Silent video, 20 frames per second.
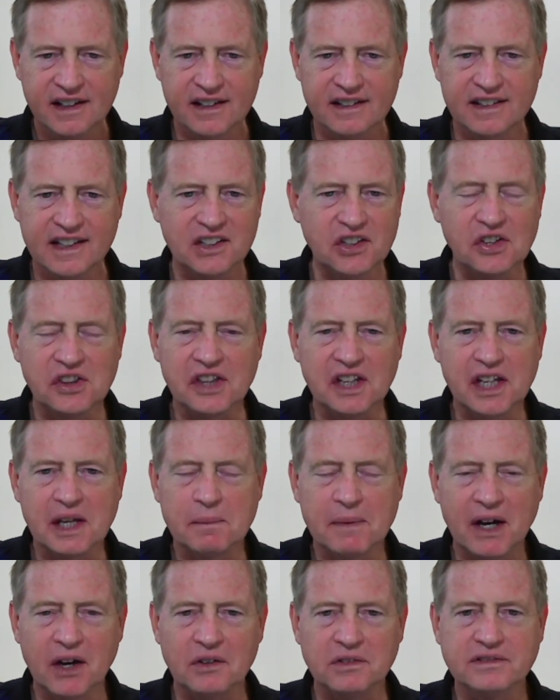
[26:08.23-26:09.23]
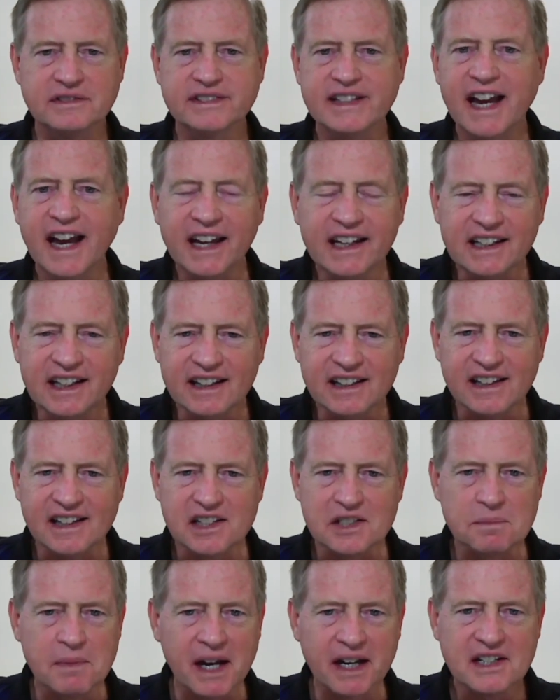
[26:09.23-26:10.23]
Then you think about tiny
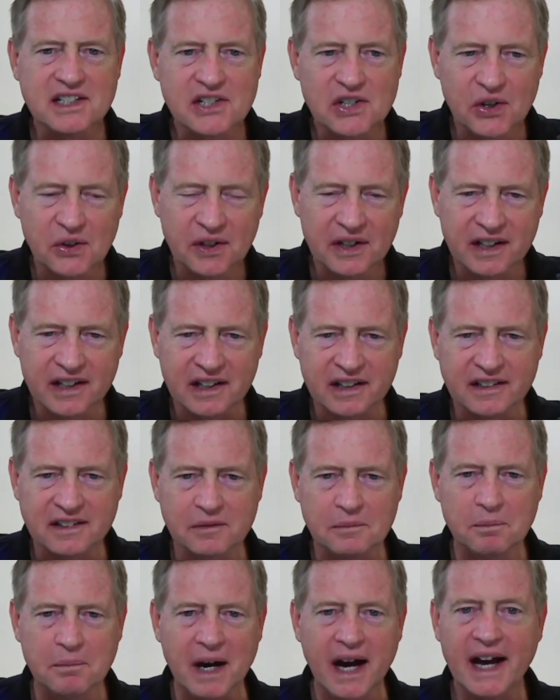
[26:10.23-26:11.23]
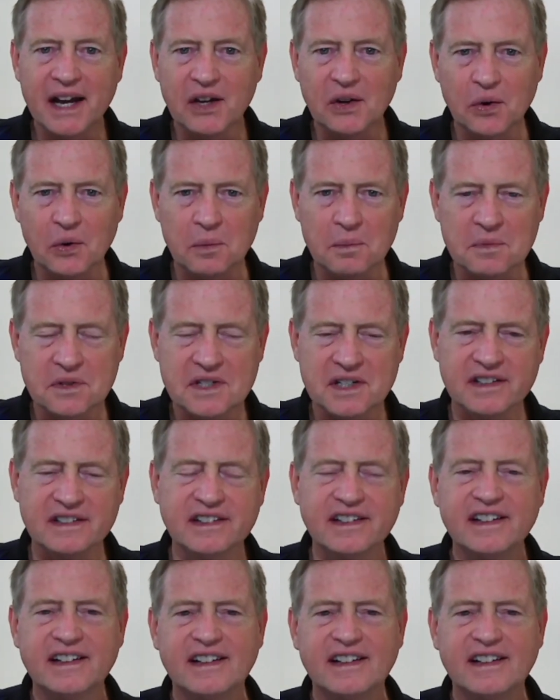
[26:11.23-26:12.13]
things, bacteria and biomes, and